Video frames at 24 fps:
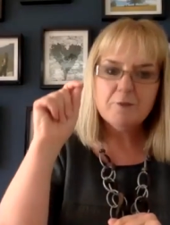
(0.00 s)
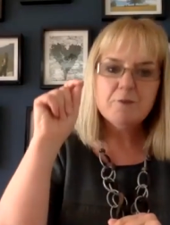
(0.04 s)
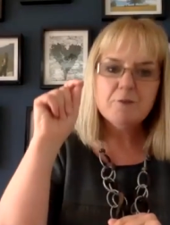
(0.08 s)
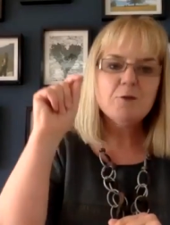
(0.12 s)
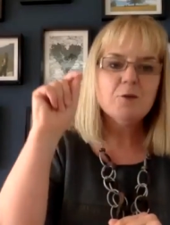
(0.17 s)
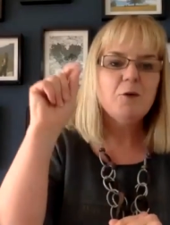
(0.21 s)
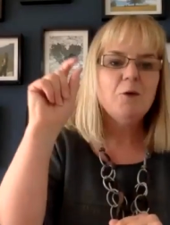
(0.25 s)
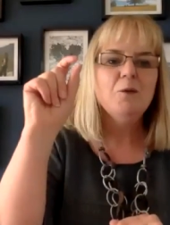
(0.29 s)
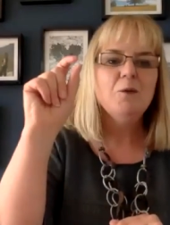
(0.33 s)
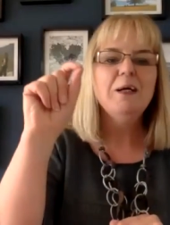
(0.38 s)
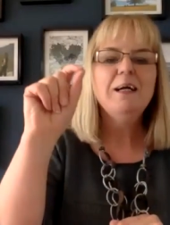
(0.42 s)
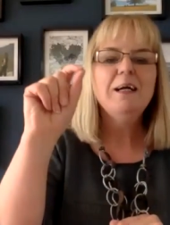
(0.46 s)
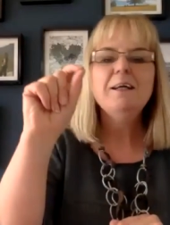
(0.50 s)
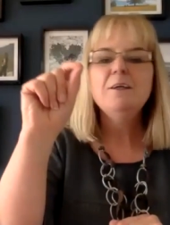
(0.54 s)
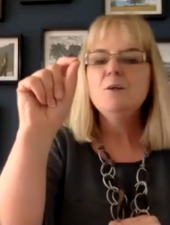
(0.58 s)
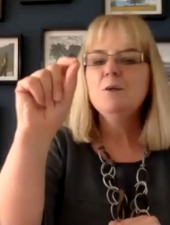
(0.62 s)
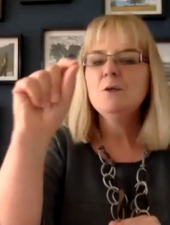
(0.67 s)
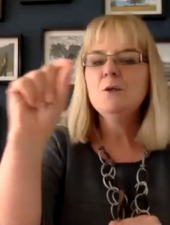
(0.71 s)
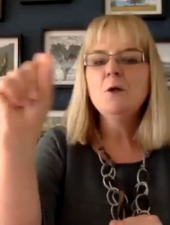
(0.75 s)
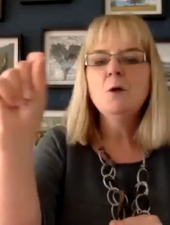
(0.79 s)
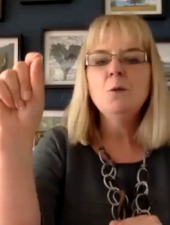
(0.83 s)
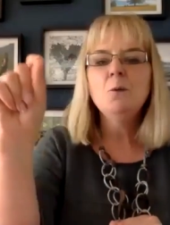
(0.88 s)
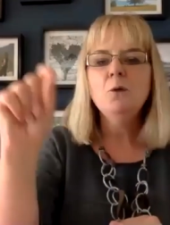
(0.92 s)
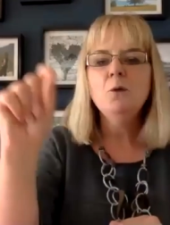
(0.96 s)
So you
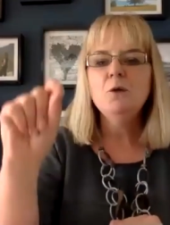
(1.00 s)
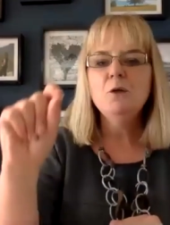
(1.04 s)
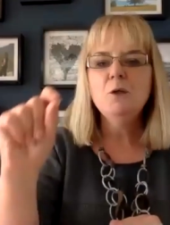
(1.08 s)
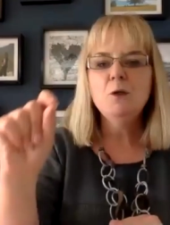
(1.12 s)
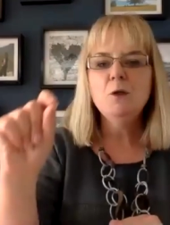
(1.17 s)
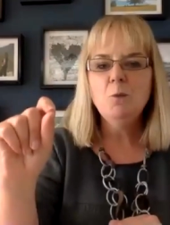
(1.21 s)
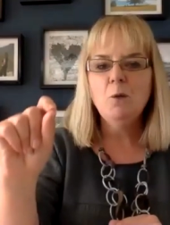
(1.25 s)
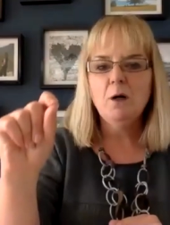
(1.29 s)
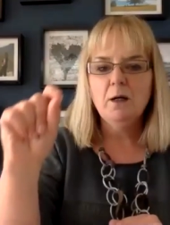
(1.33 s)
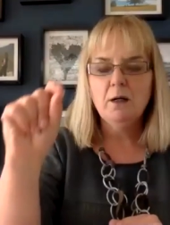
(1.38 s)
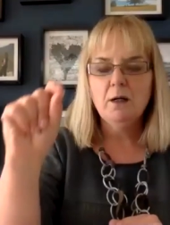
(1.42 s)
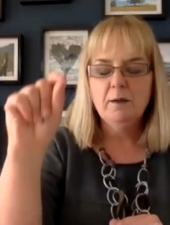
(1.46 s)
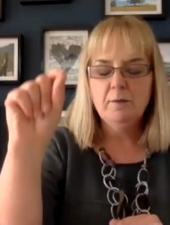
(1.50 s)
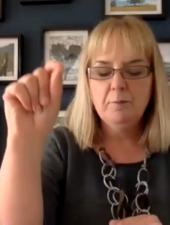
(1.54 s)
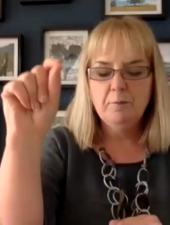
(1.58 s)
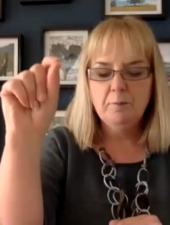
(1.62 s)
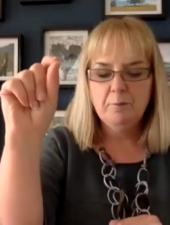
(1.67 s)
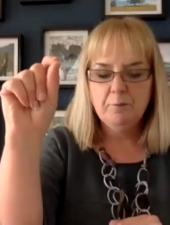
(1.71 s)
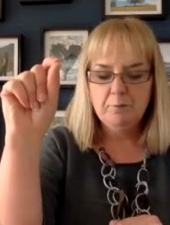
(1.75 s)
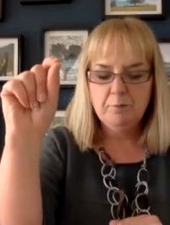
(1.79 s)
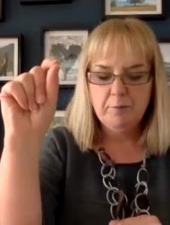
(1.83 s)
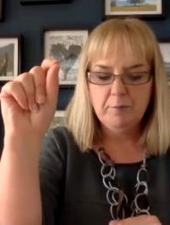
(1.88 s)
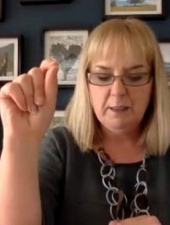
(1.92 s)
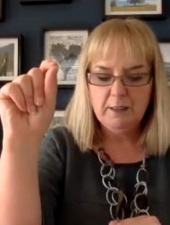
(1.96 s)
know who you are,
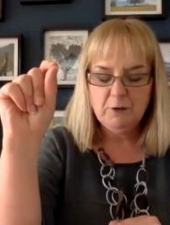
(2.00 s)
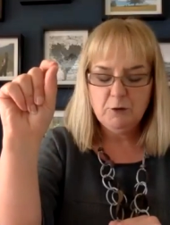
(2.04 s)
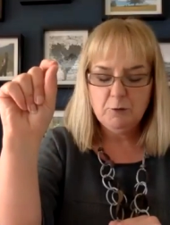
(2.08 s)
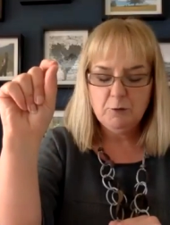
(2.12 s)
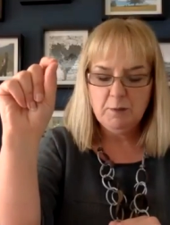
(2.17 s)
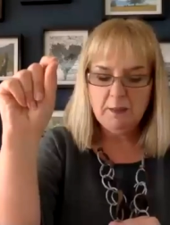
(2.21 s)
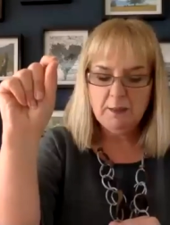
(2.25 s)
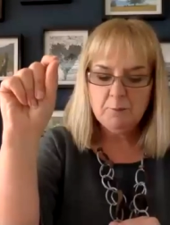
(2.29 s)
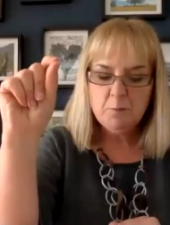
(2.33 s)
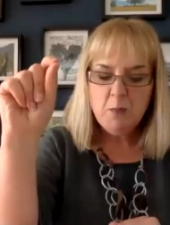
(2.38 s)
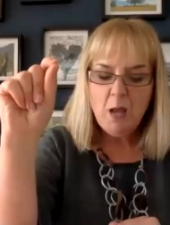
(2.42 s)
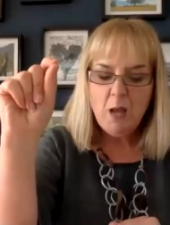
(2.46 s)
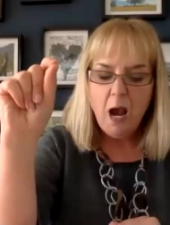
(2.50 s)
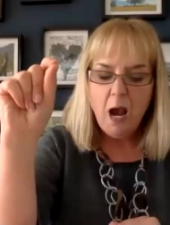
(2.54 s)
Benjamin.